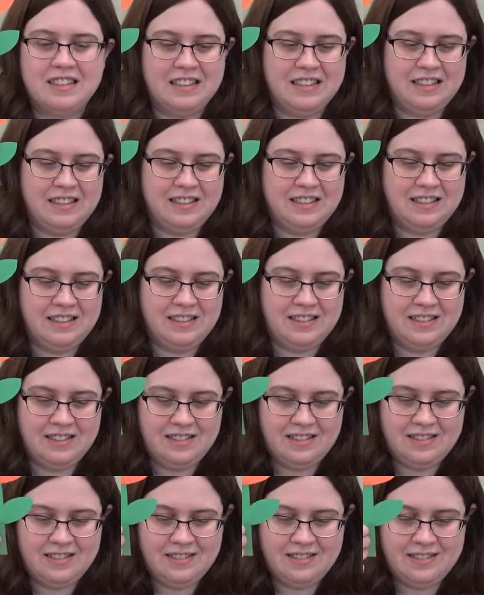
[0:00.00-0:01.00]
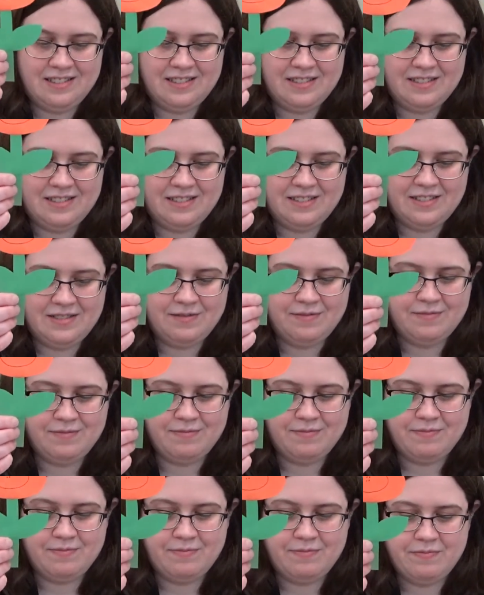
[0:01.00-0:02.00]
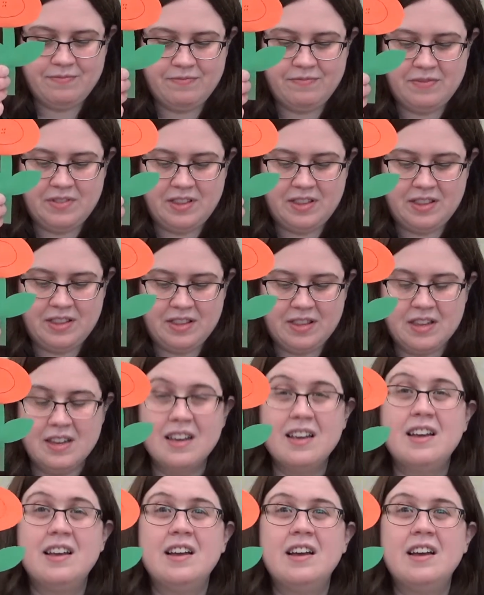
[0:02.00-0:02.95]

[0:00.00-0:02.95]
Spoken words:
(no one is talking)